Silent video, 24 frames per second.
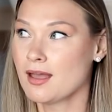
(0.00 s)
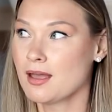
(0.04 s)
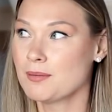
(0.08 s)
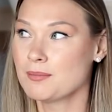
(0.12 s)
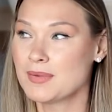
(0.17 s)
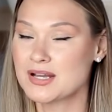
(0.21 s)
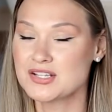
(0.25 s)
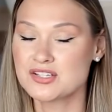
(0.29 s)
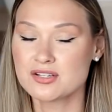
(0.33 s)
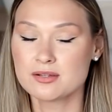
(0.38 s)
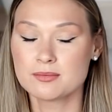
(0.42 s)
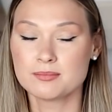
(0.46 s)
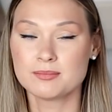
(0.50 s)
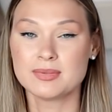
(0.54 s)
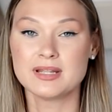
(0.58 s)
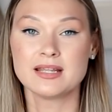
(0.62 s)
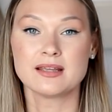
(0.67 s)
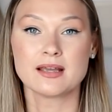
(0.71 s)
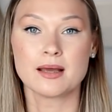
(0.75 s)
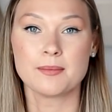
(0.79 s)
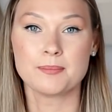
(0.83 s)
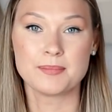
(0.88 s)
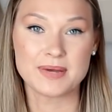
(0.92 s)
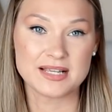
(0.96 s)
Imagine
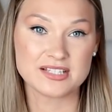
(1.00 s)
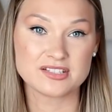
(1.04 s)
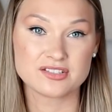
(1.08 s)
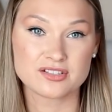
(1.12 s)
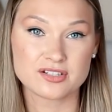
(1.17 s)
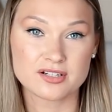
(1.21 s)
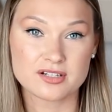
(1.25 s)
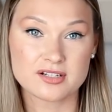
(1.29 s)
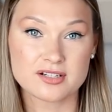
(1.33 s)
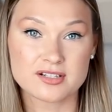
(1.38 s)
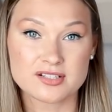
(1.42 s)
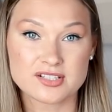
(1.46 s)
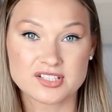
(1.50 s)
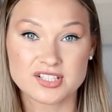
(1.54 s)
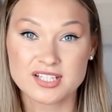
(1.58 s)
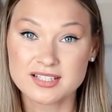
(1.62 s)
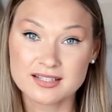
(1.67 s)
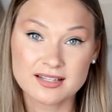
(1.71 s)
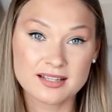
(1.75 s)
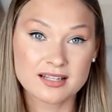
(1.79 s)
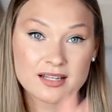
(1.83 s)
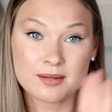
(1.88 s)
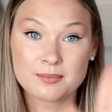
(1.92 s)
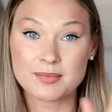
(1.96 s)
being a passenger
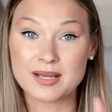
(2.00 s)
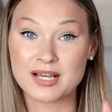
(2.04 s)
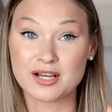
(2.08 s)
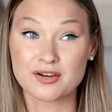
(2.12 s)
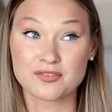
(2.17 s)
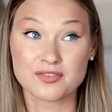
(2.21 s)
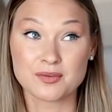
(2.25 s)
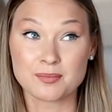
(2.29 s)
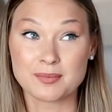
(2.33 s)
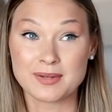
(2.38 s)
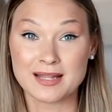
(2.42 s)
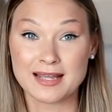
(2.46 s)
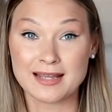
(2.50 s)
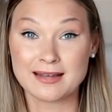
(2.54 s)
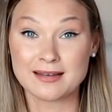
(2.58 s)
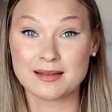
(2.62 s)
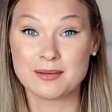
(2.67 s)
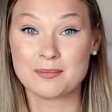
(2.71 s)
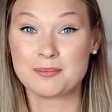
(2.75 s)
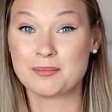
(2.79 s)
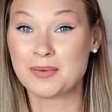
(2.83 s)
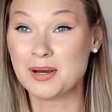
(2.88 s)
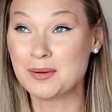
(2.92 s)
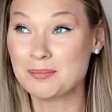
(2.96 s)
sitting in the back of the
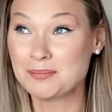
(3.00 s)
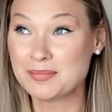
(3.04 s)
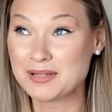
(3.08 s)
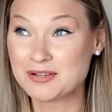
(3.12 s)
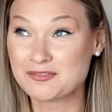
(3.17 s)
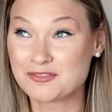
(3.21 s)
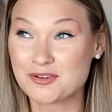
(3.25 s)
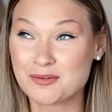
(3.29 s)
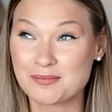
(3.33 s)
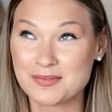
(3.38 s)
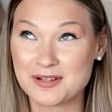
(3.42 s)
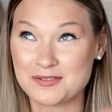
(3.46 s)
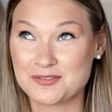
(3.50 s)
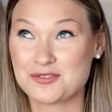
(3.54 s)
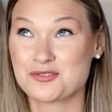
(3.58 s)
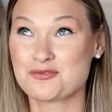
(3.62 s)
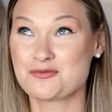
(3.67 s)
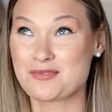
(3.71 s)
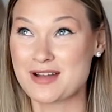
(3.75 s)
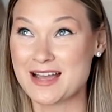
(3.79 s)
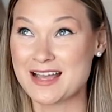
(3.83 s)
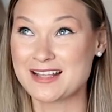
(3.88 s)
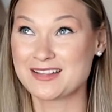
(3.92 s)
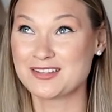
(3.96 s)
plane, bumping from left
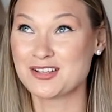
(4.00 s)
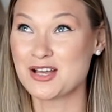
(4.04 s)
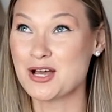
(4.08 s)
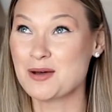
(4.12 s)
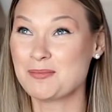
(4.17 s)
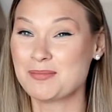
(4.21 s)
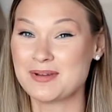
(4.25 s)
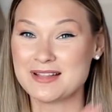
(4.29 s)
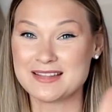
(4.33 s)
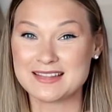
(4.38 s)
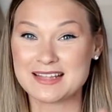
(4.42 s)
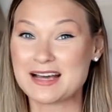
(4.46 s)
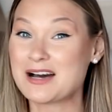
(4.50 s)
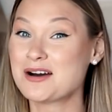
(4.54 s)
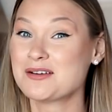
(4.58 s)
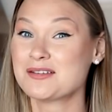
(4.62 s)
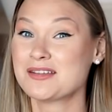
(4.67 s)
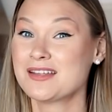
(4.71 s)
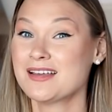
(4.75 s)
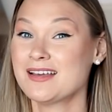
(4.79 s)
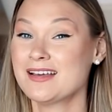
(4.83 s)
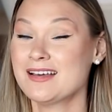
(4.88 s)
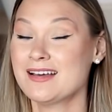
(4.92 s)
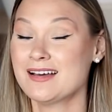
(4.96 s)
to right, up and
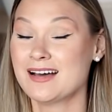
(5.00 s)
down.